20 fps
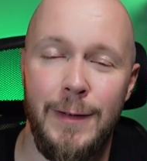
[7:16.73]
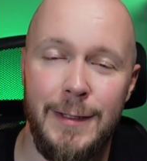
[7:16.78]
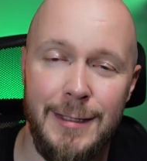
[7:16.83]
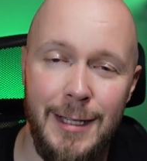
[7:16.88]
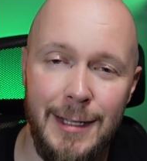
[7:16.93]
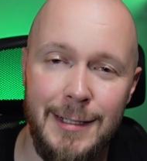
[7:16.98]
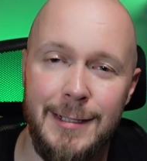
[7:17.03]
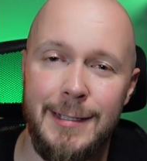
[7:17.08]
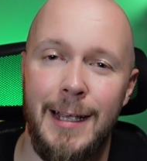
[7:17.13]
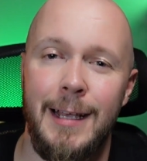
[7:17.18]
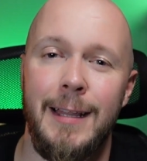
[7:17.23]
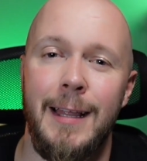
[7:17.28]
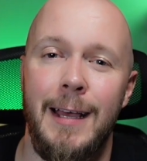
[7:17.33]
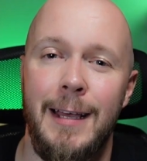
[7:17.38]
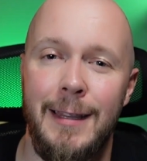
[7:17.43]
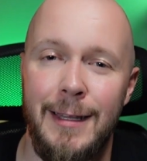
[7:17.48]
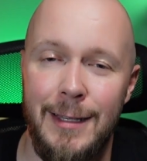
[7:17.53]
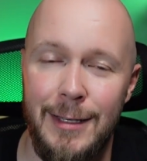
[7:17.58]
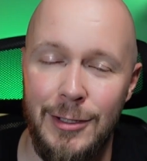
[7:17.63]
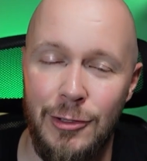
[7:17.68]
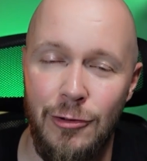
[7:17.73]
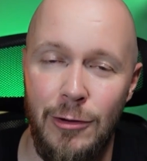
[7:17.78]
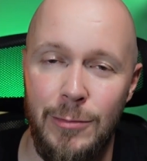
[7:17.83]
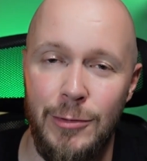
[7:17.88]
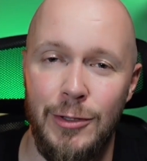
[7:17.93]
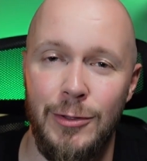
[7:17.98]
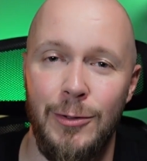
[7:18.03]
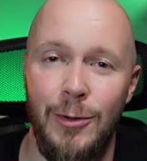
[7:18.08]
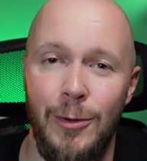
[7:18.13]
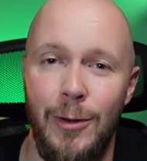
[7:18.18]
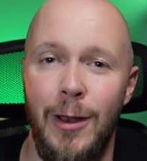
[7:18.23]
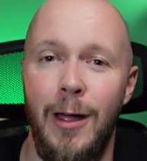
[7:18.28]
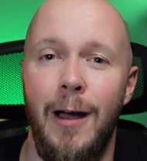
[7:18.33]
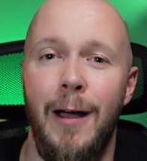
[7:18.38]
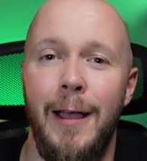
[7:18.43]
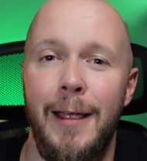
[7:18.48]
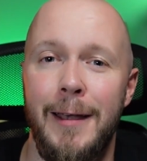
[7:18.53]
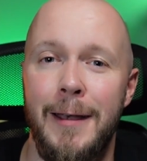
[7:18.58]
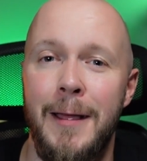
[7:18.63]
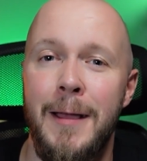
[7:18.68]
It does say that in the descriptions
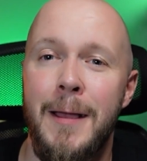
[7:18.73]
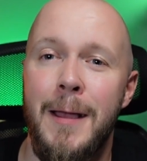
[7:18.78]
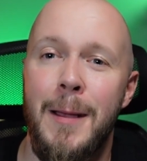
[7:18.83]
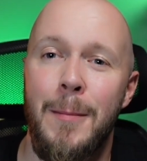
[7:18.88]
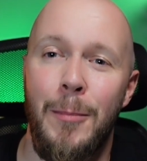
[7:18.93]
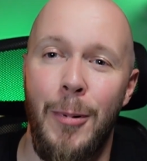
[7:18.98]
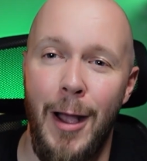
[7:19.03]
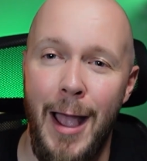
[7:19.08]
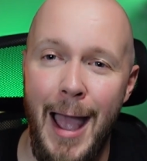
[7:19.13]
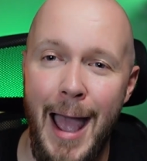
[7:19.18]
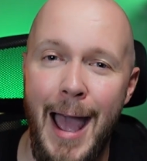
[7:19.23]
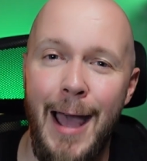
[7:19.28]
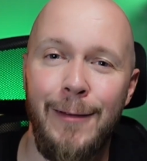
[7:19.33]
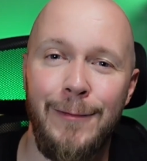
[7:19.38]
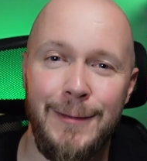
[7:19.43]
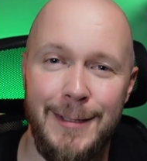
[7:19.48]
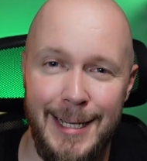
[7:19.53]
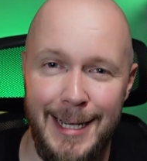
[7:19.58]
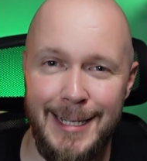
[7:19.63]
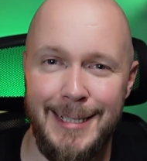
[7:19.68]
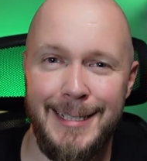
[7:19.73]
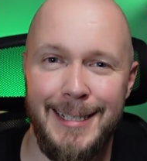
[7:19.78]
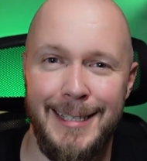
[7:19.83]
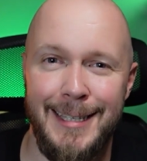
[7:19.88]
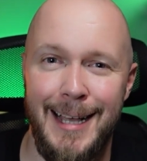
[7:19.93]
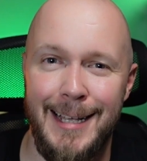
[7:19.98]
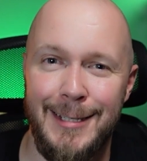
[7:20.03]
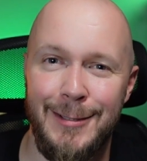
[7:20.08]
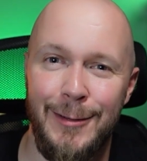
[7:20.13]
online, but I have tested that.